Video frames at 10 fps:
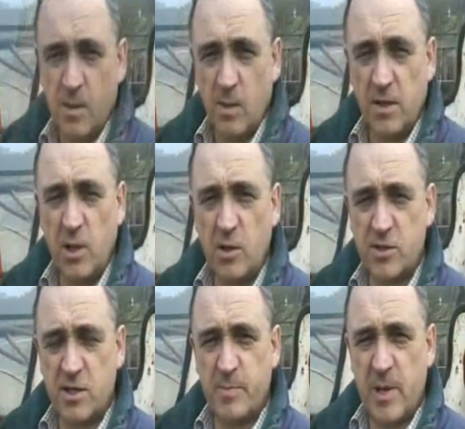Well, the
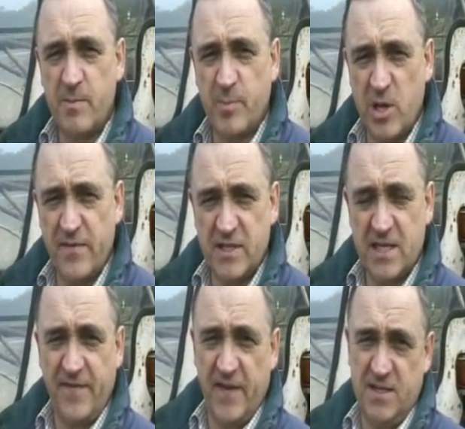loader had been
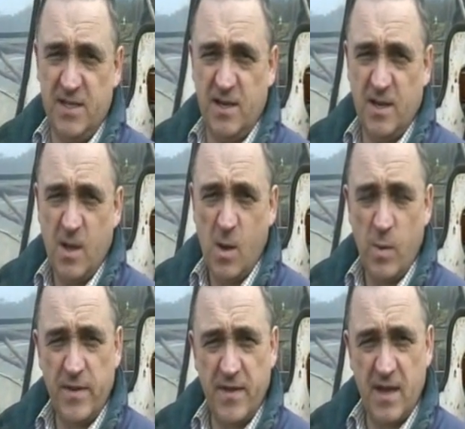previously fitted
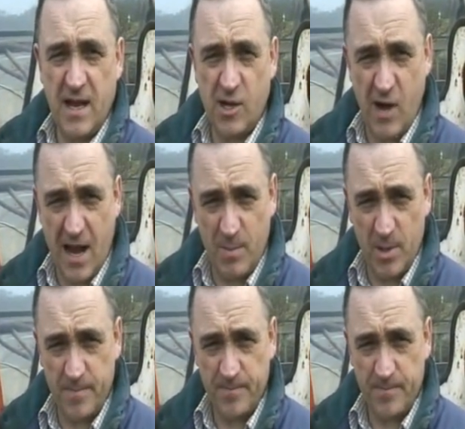with a grab,